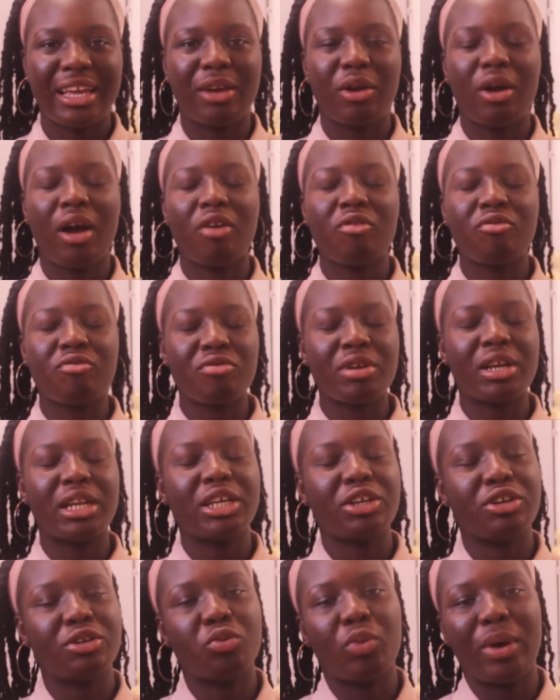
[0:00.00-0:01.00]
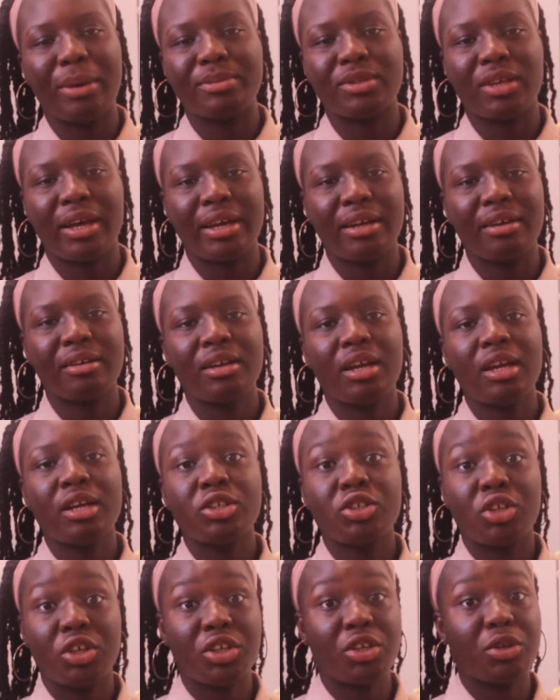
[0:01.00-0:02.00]
a really good website
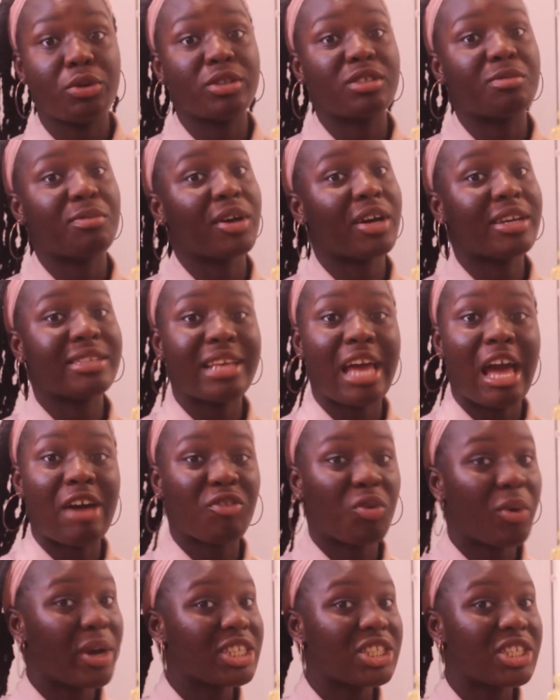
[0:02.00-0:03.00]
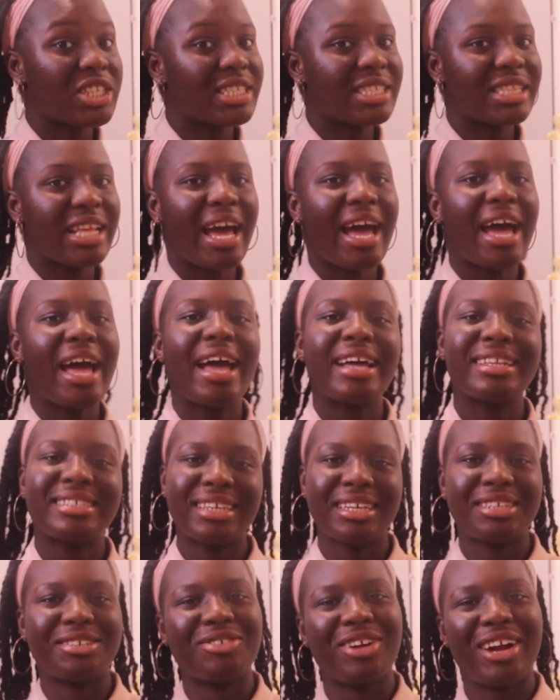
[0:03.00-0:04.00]
to use because they have questions there,
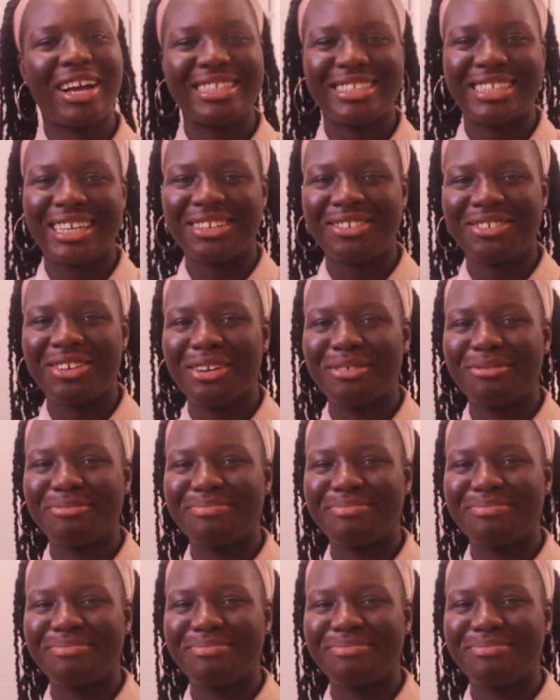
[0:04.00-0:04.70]
etc., etc.